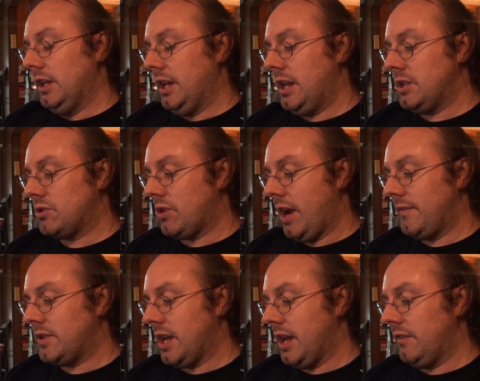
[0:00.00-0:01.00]
in his drive
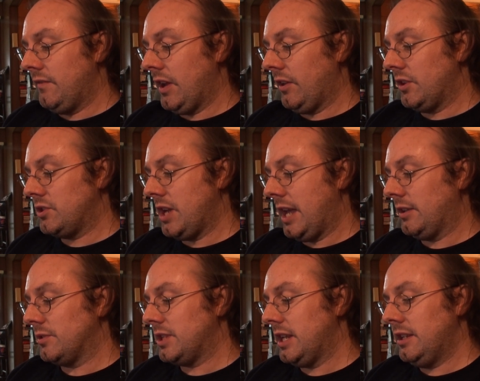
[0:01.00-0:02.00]
to unveil the
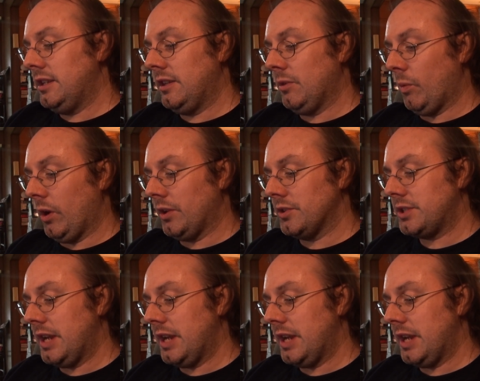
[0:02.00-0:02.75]
shadows hidden in the walls,